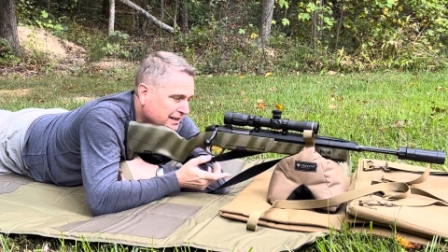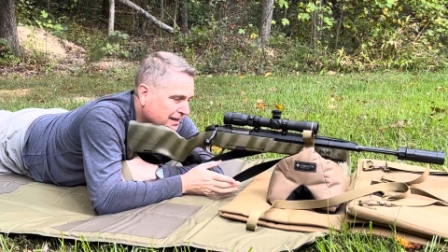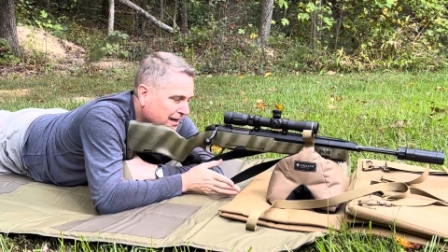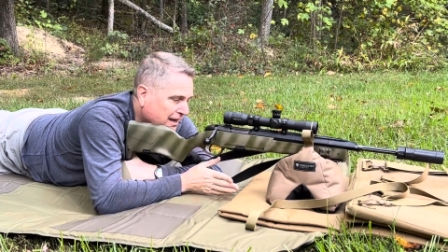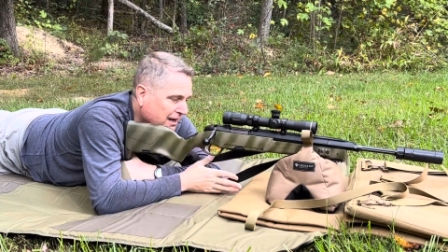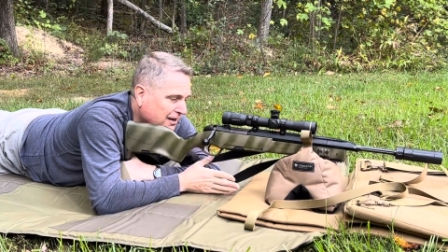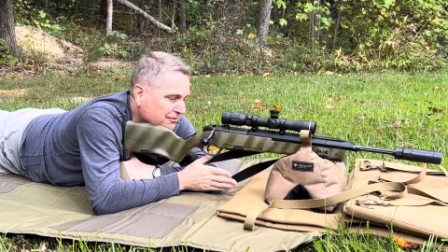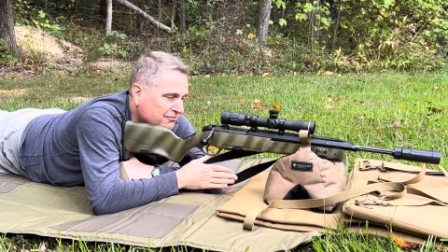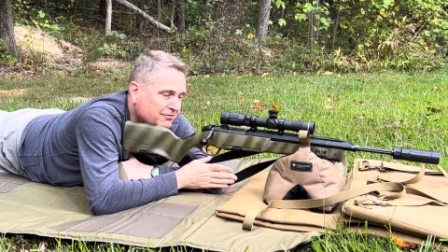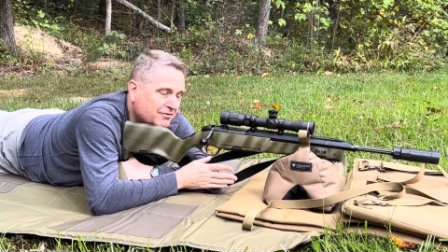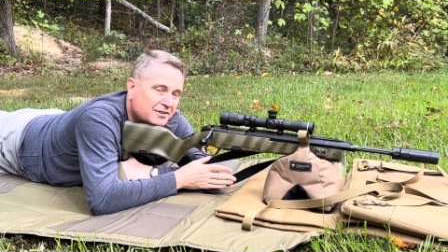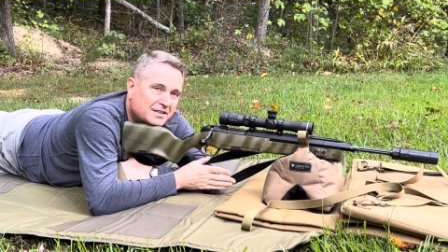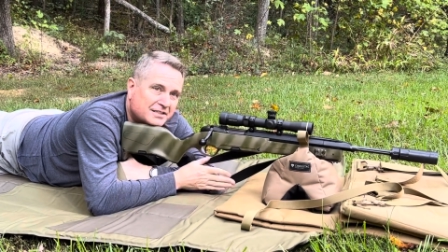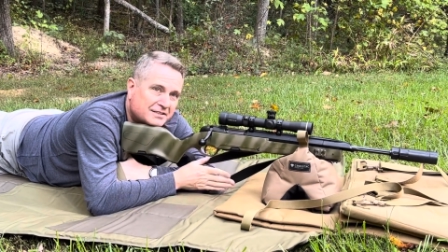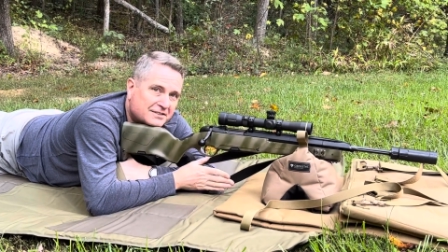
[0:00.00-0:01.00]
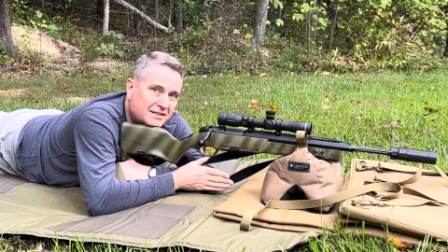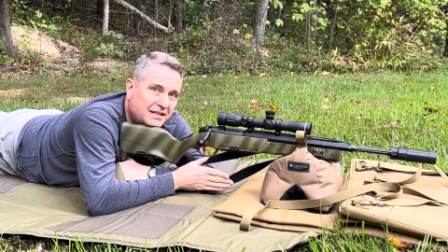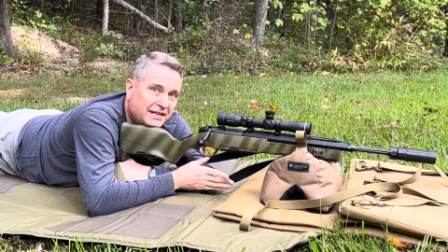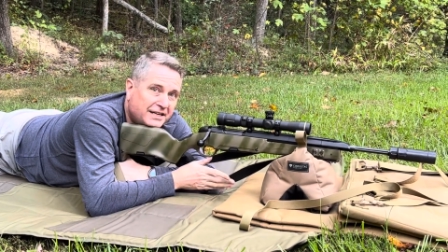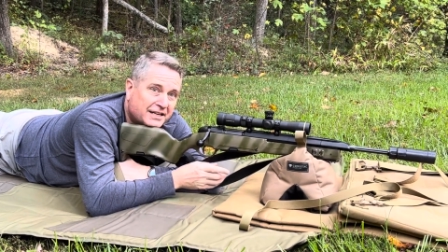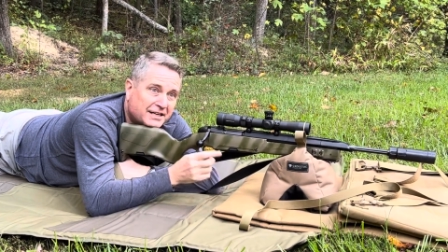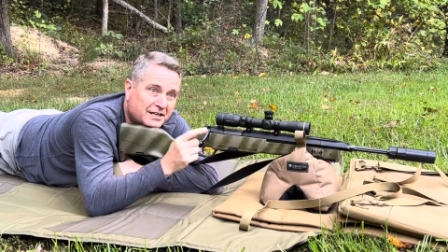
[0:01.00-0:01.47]
of the
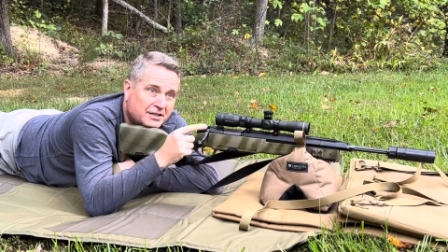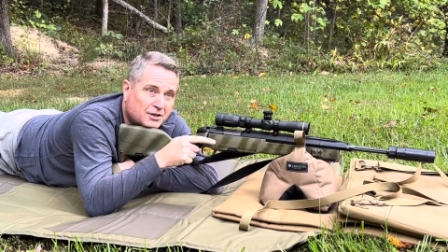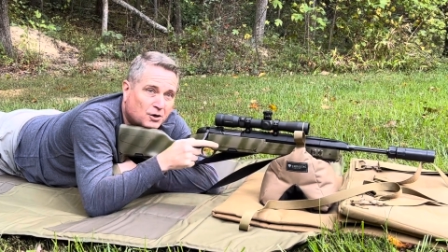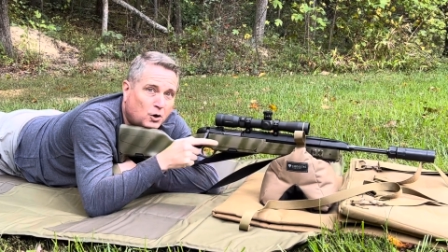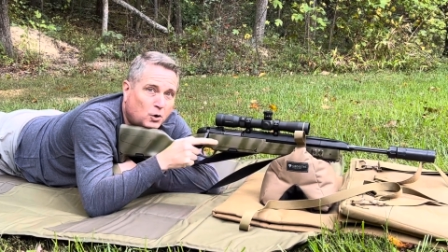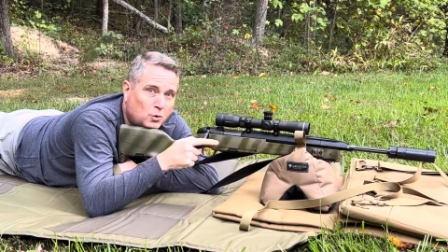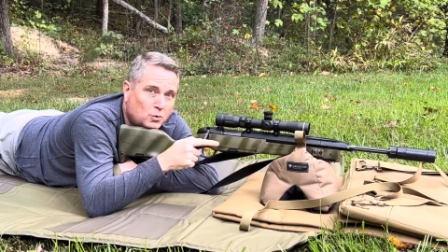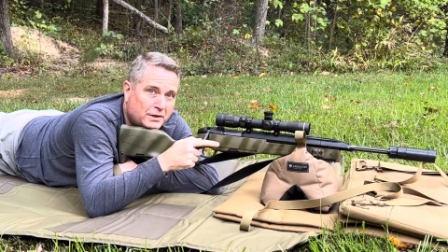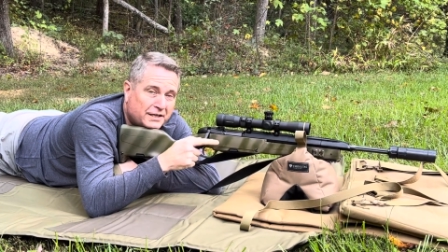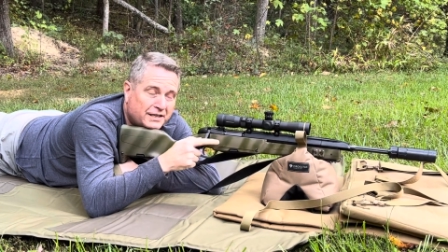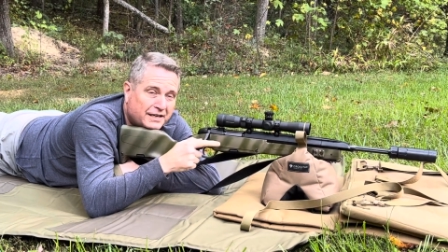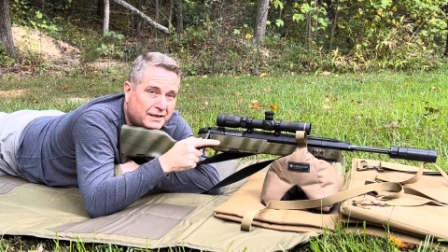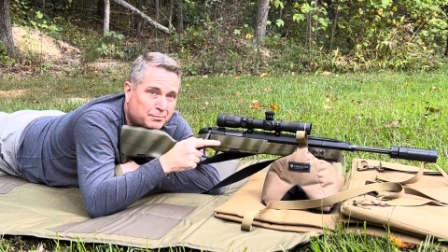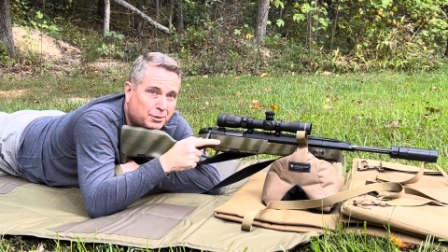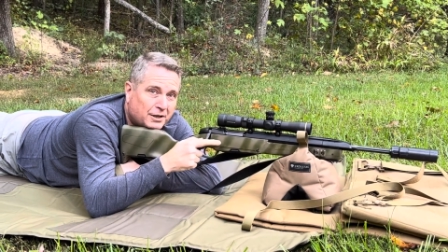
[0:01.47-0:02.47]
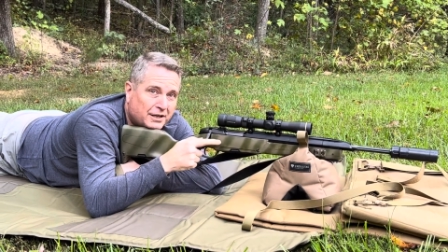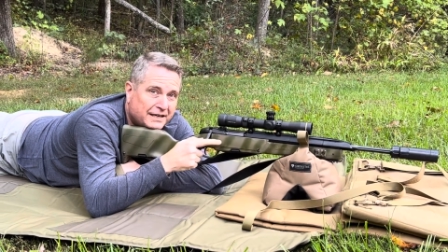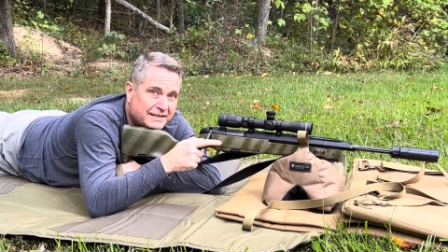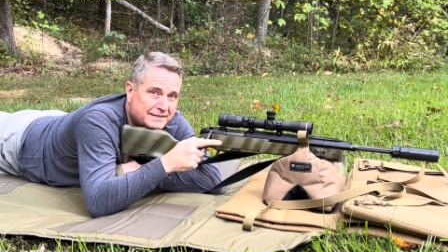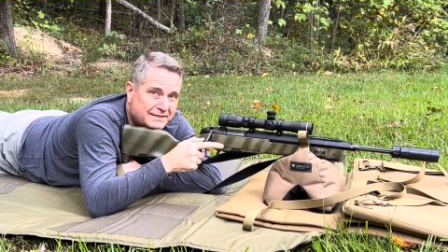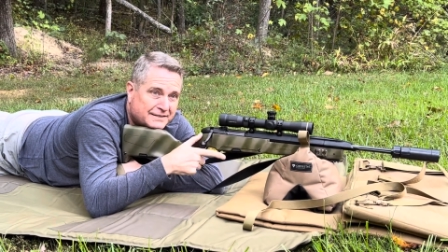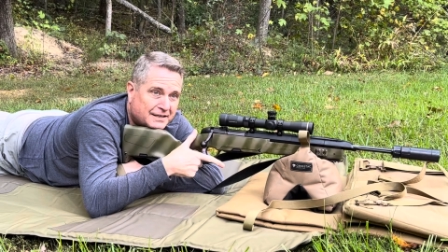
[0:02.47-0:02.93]
sling to hold it in
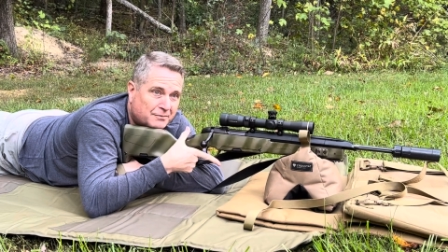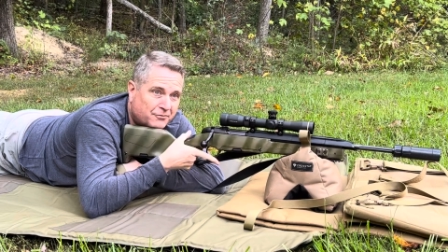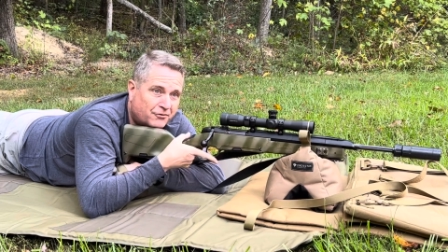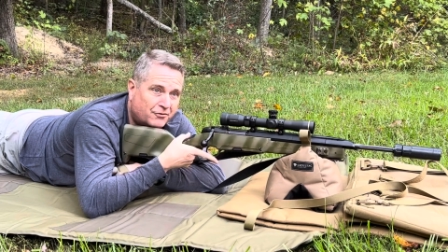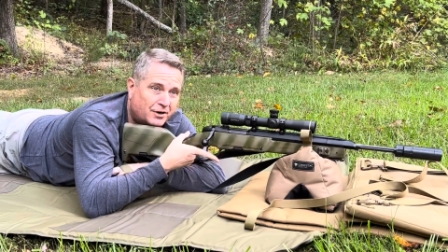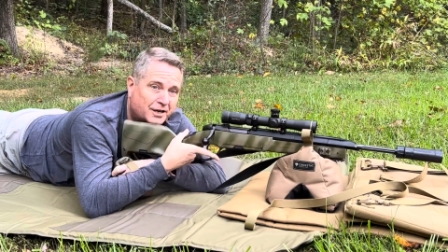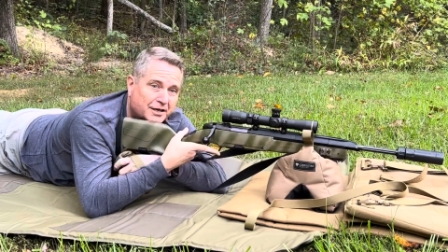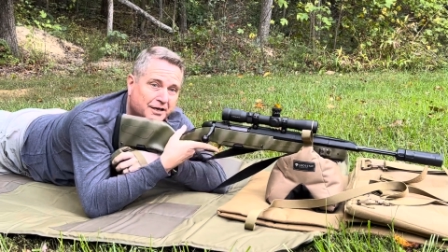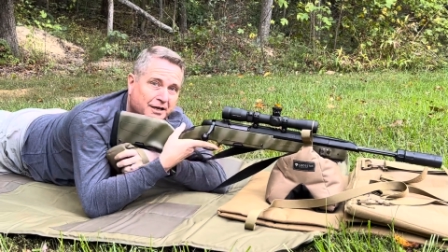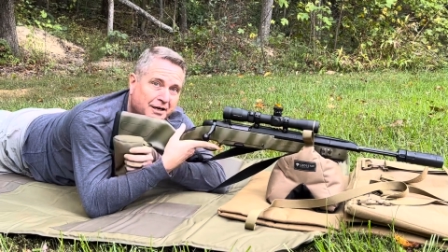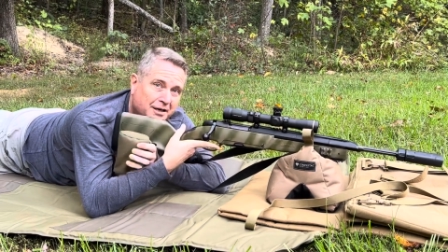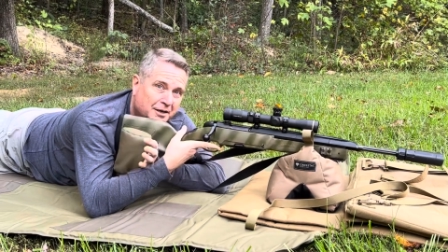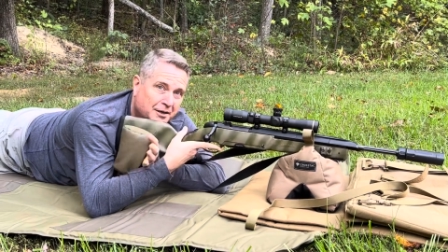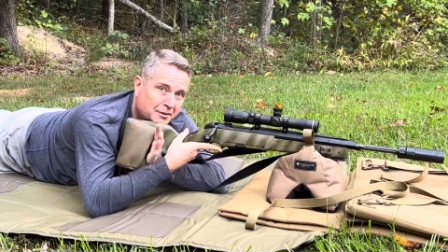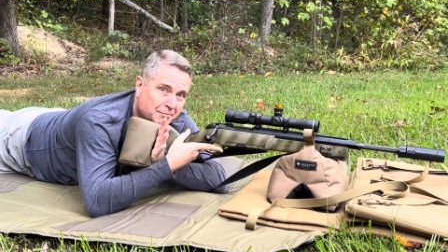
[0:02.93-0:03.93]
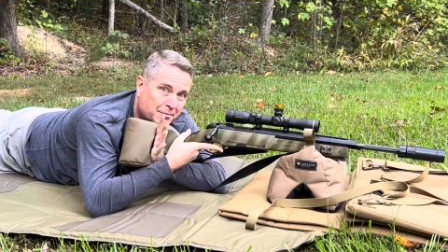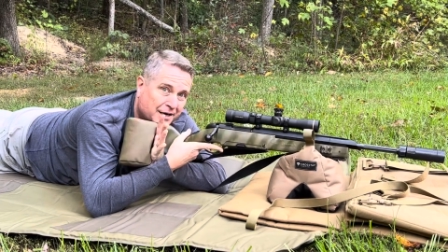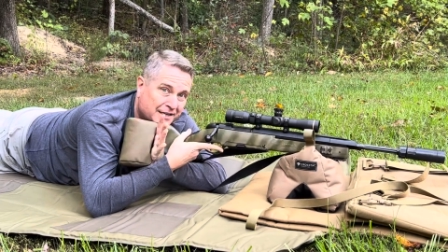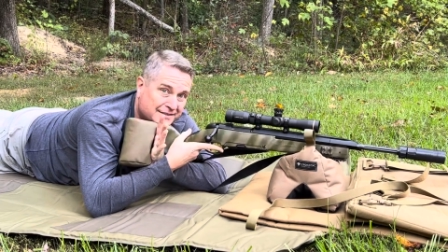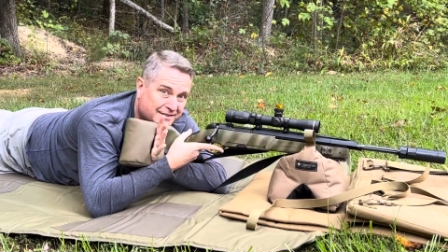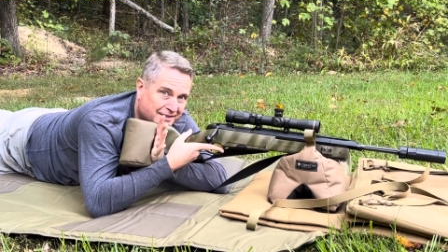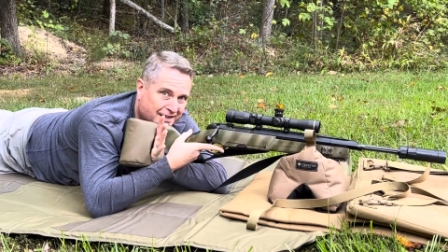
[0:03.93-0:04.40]
place up front, but I
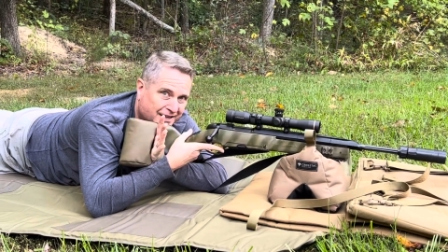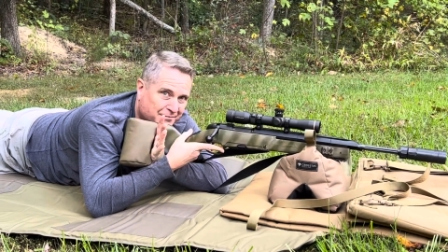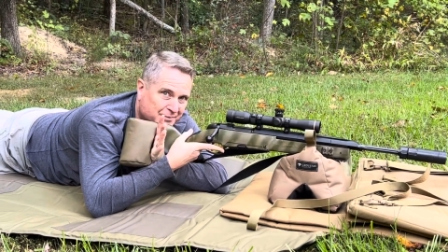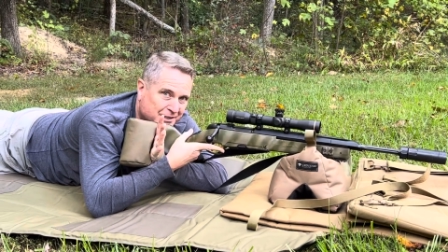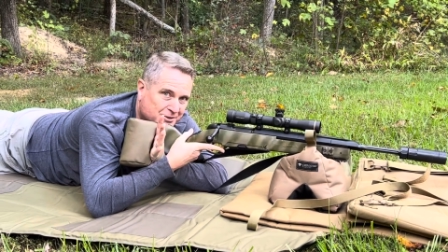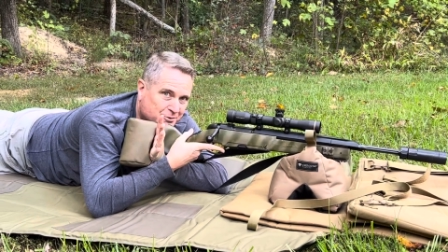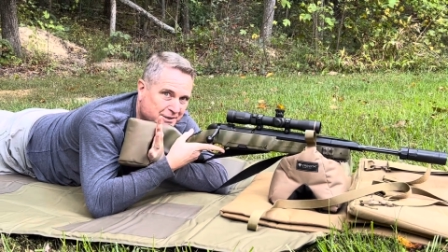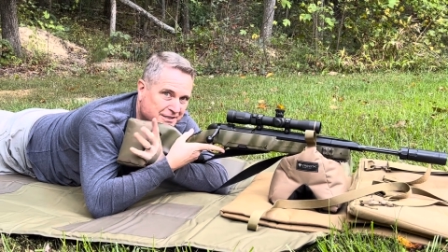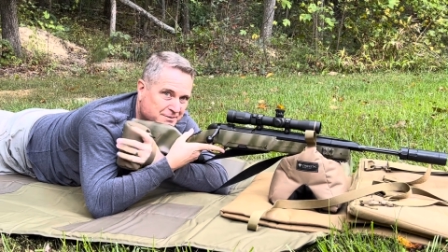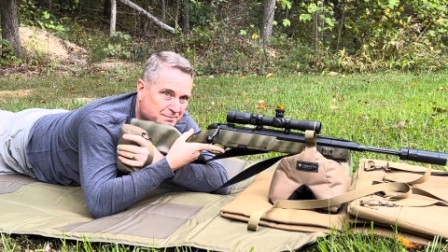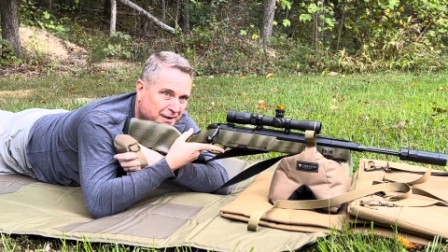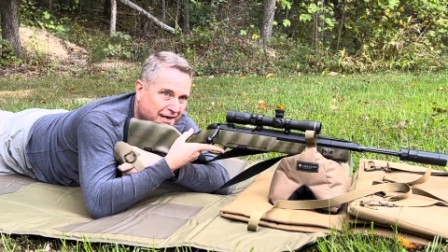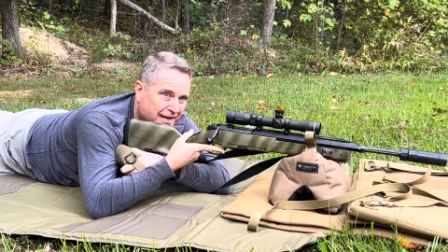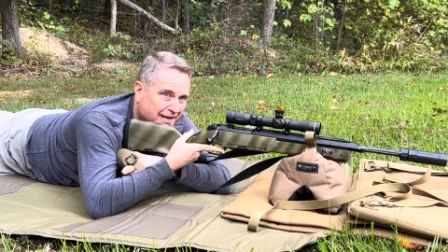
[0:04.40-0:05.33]
still have my squeeze bag.